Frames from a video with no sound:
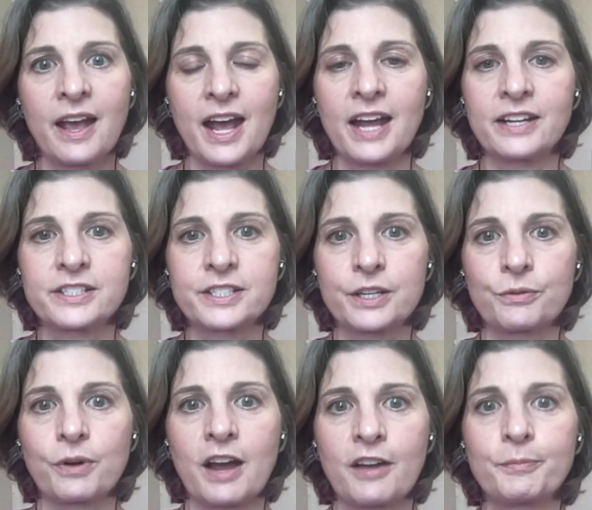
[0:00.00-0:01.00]
and so
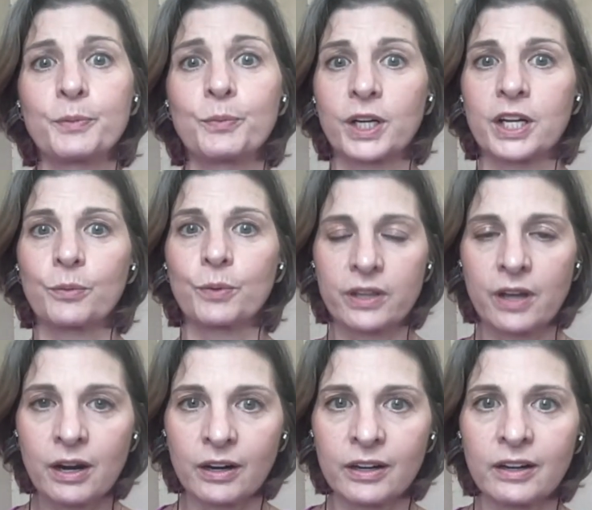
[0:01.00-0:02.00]
I've been working with
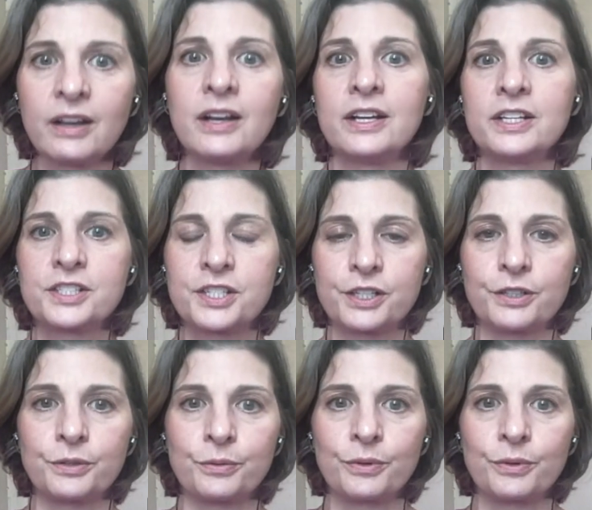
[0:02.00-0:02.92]
her to